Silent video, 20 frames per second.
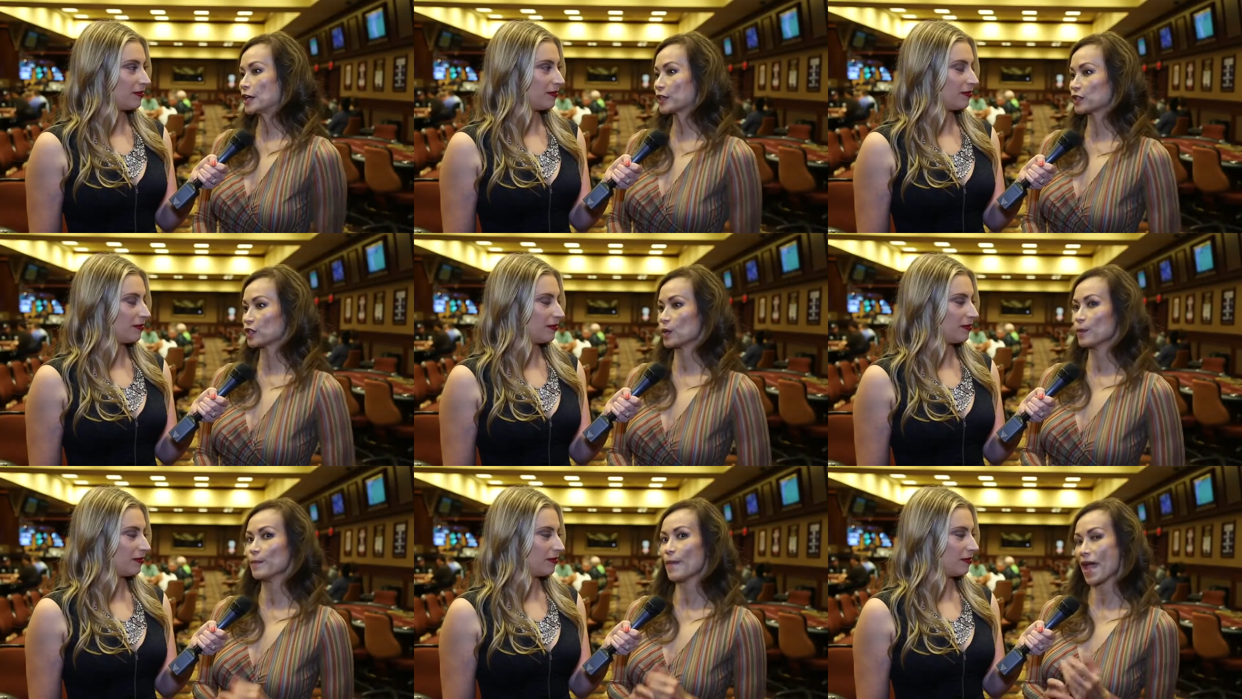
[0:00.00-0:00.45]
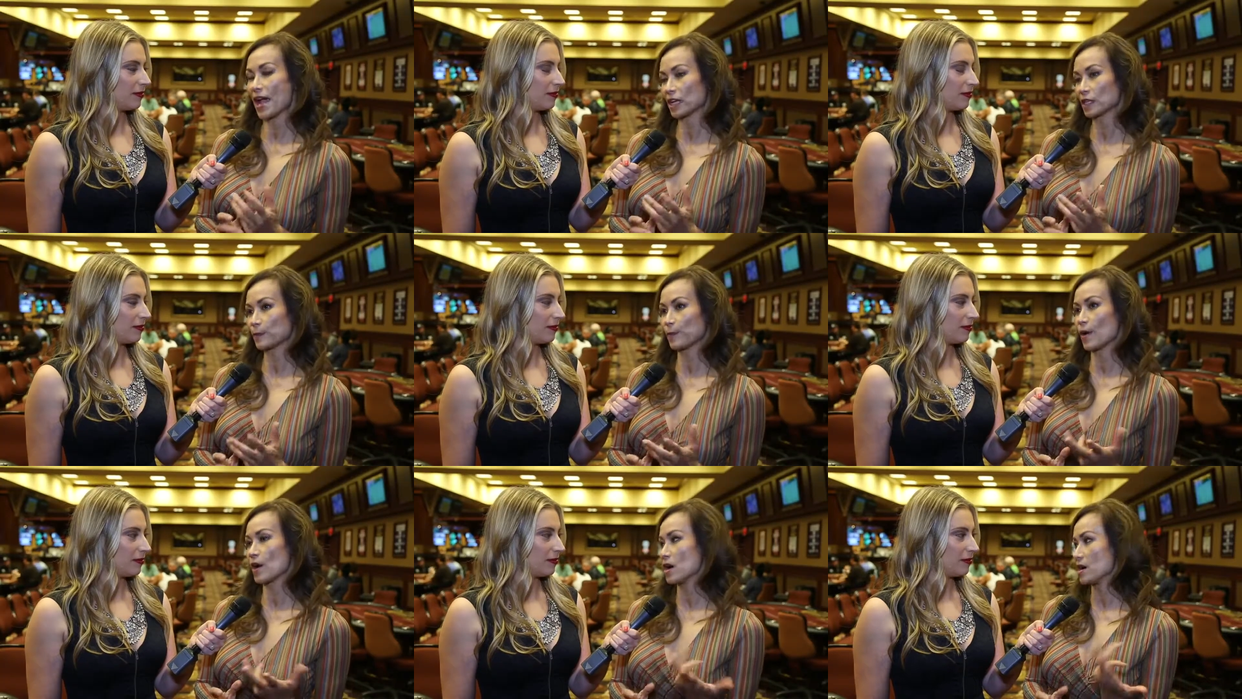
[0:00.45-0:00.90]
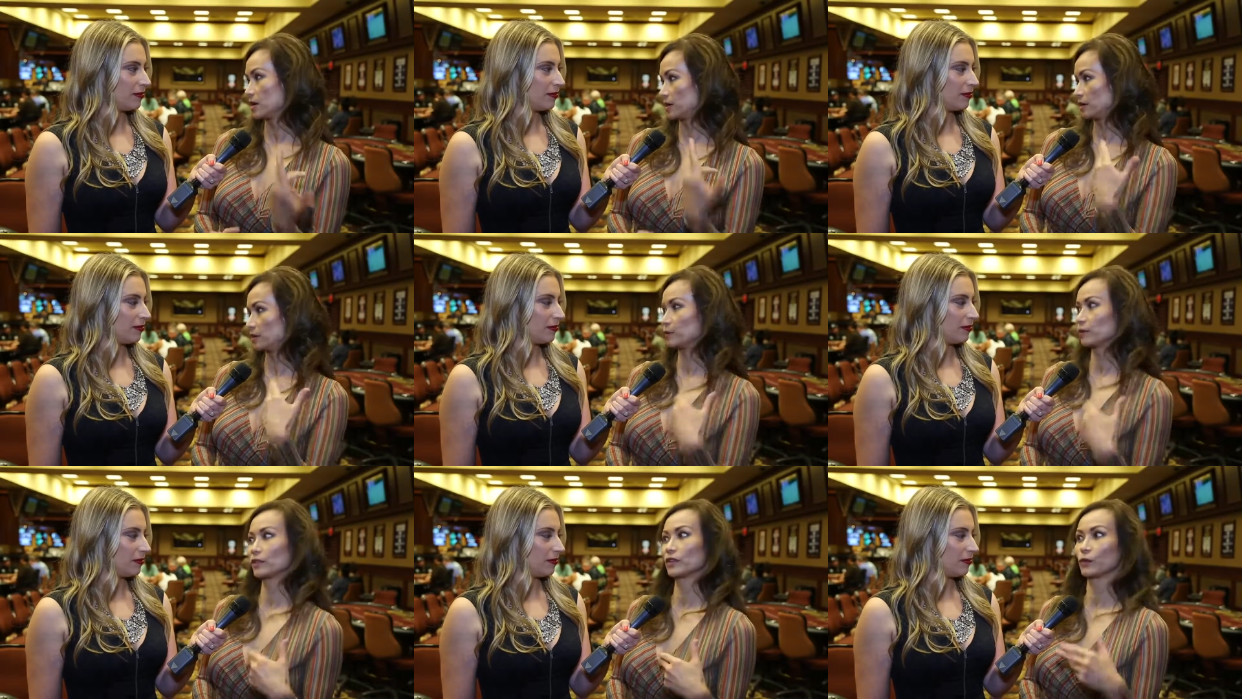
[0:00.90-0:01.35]
Speaker 1: So Max
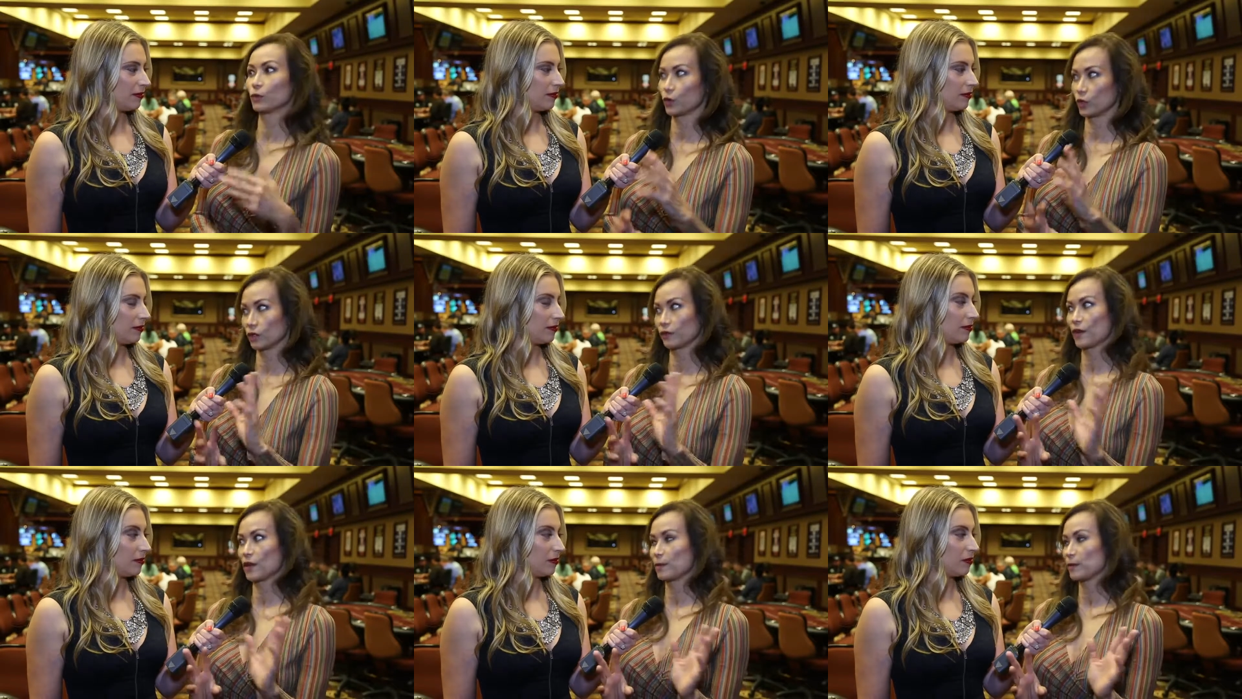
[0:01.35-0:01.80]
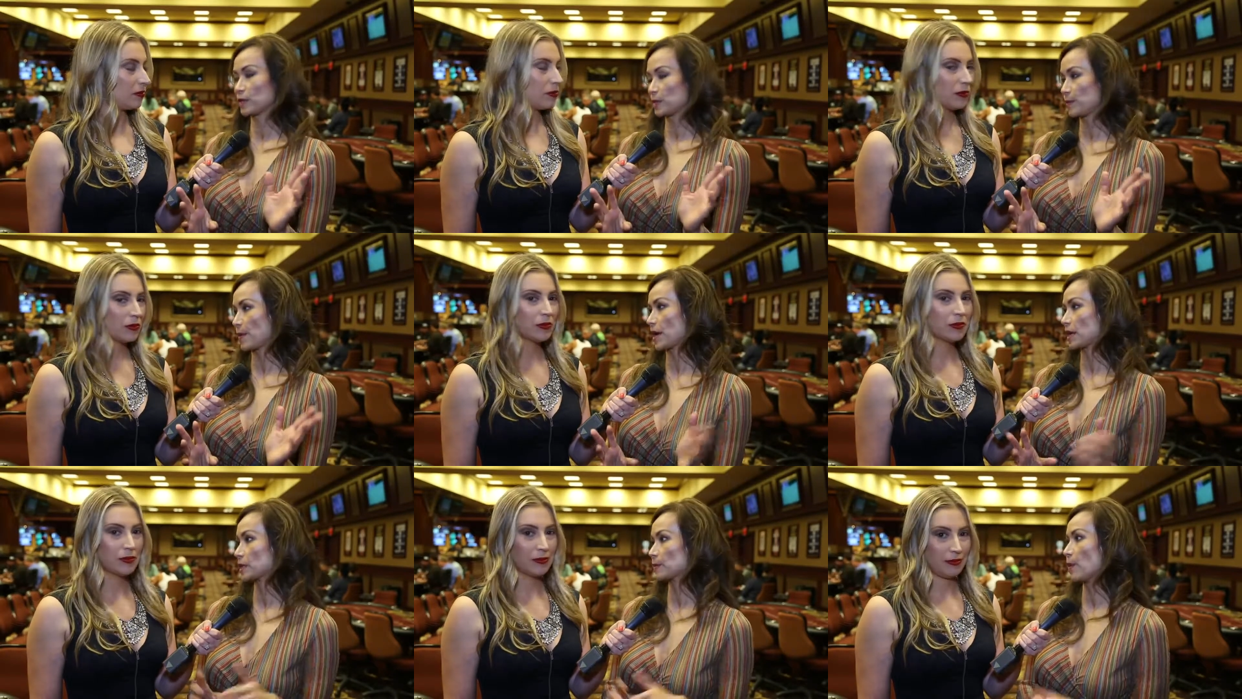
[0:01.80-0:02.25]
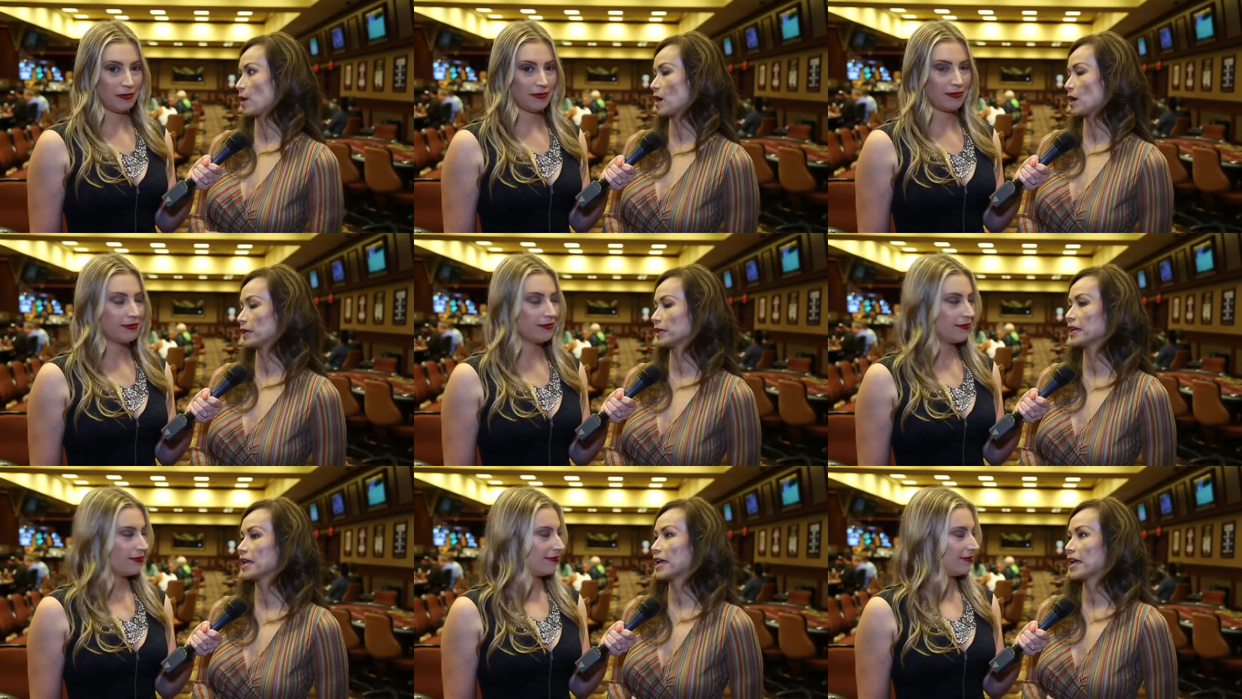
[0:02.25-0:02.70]
Pond, the world-famous Max
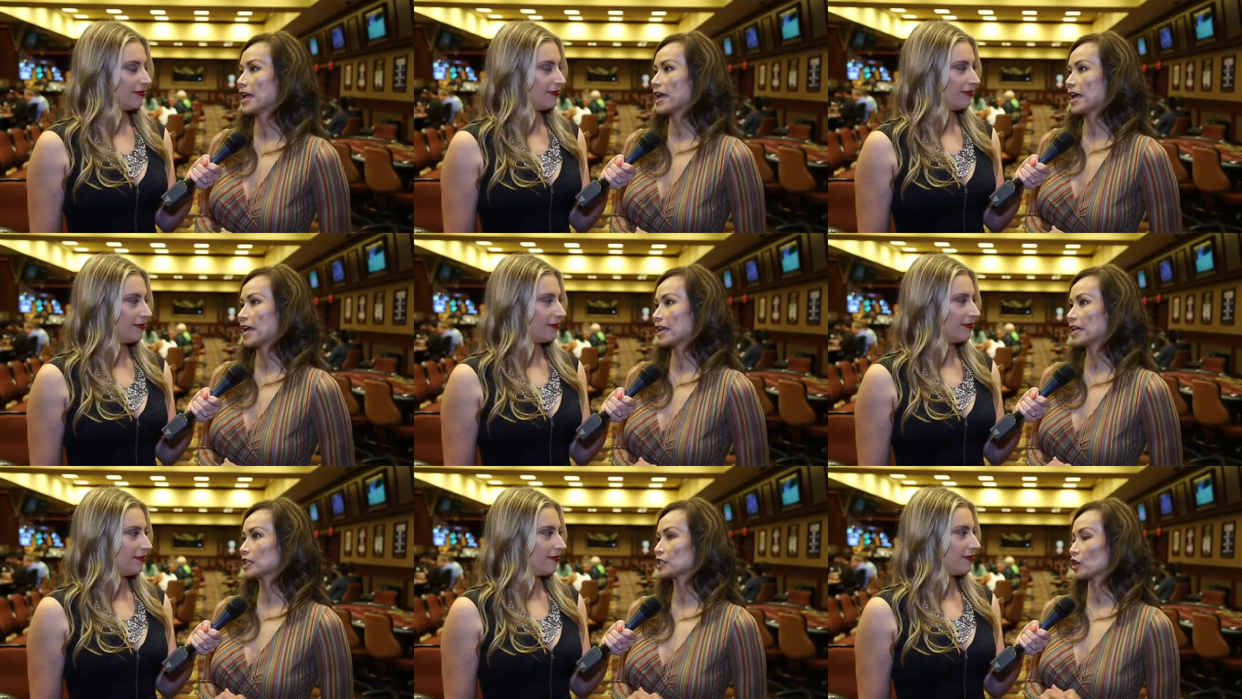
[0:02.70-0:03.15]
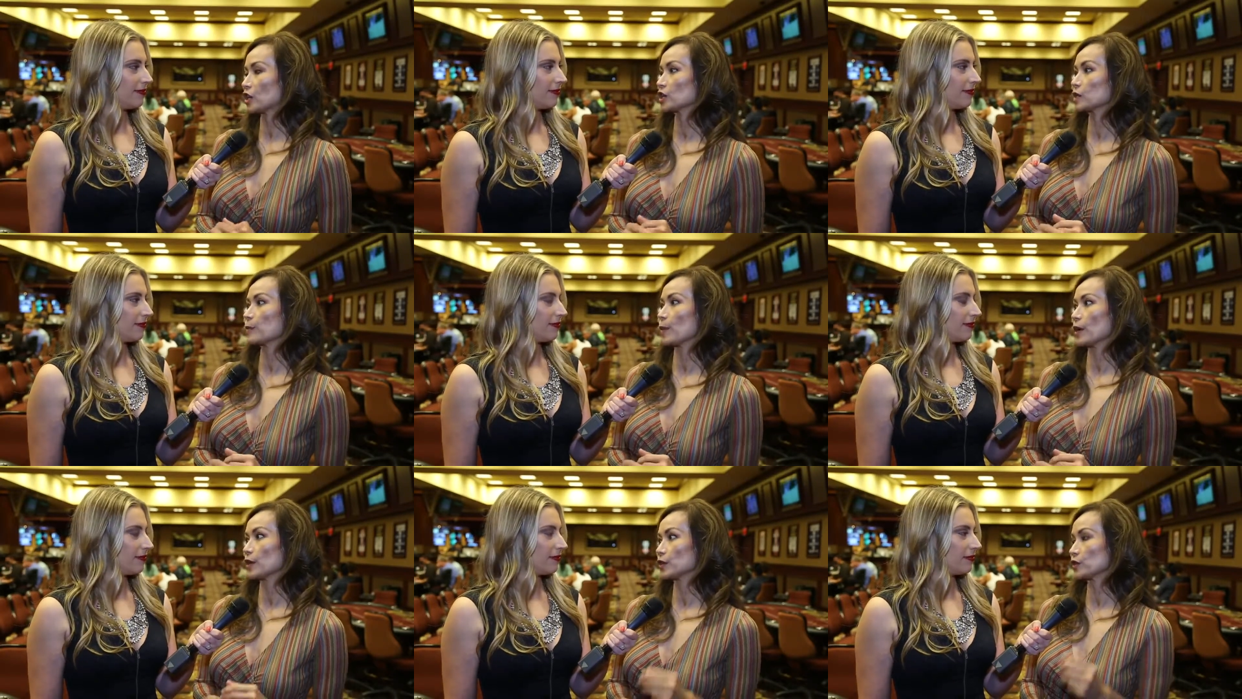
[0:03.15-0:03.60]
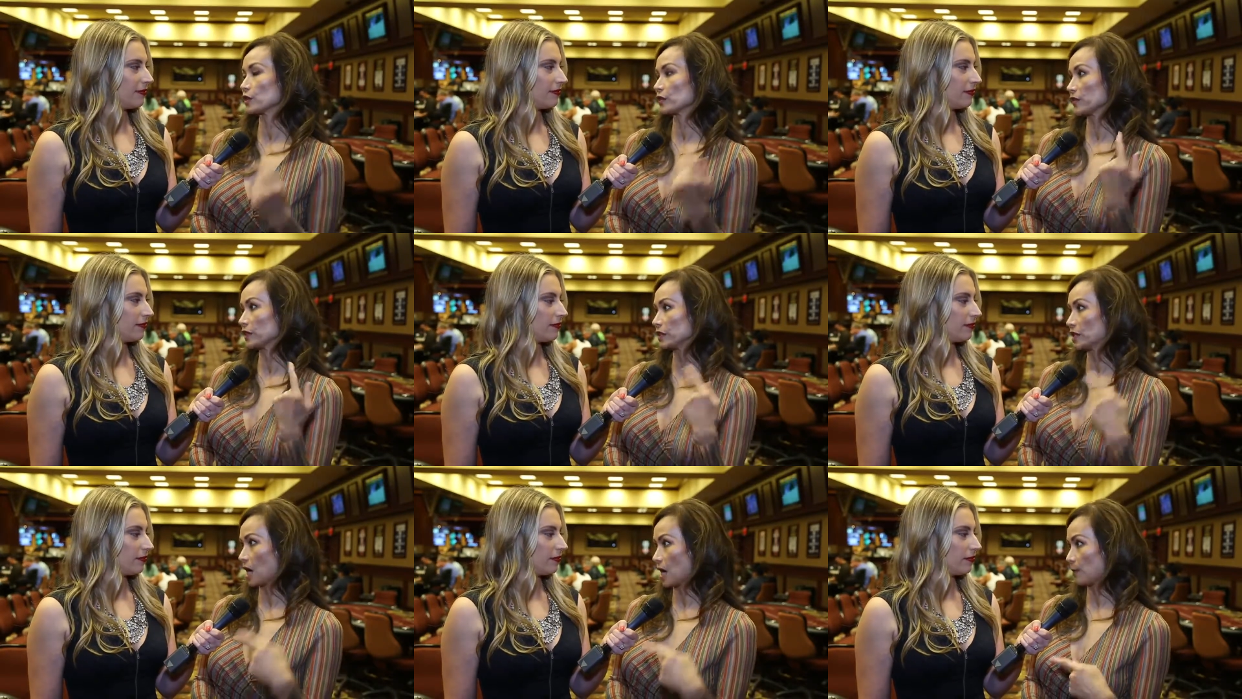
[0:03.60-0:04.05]
Pond, is our sponsor of
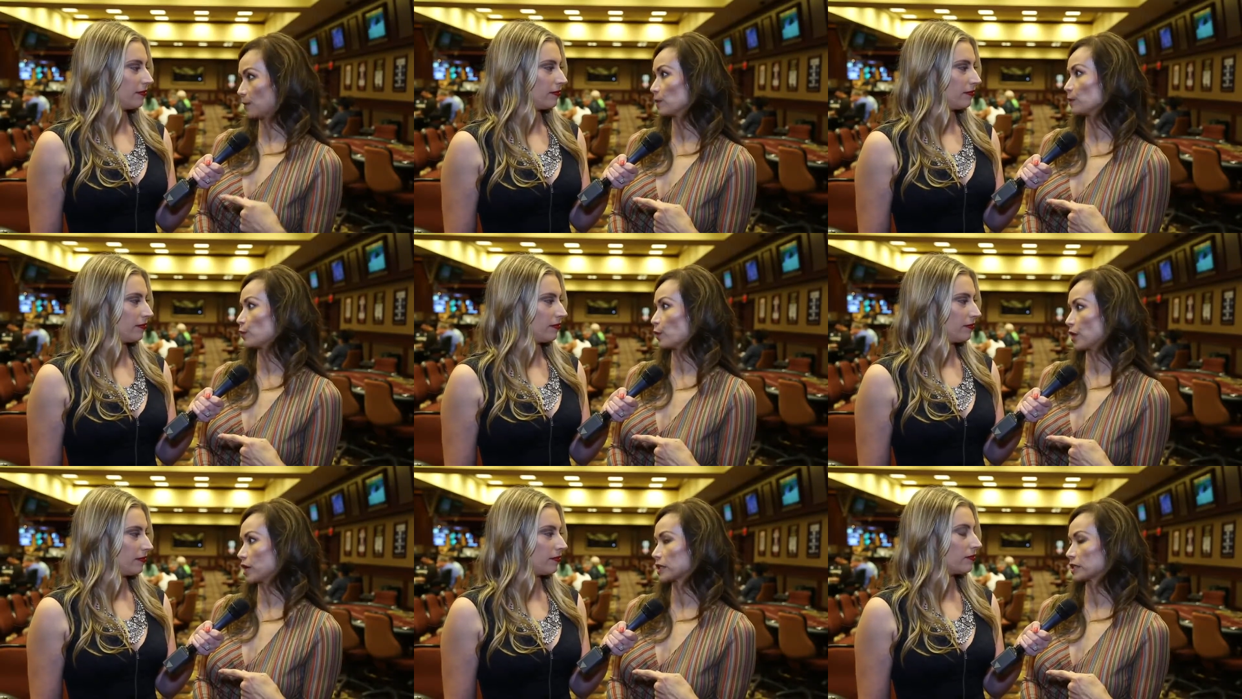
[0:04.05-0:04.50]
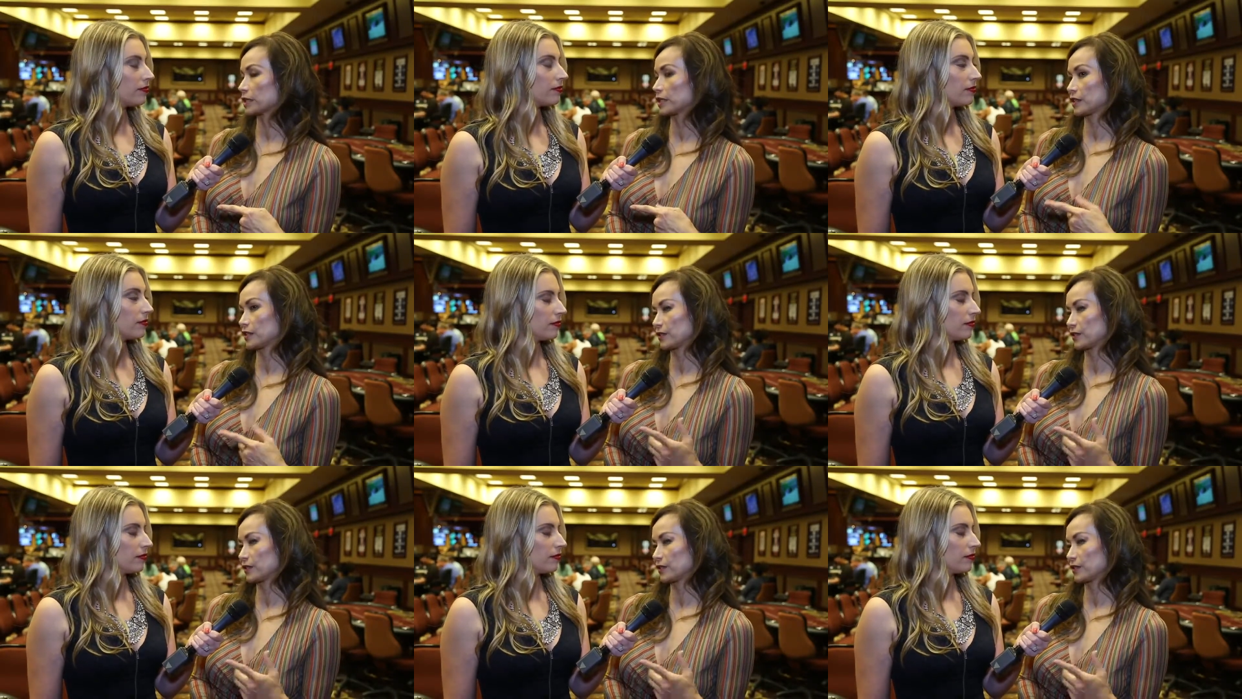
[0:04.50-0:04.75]
the diamond bracelet.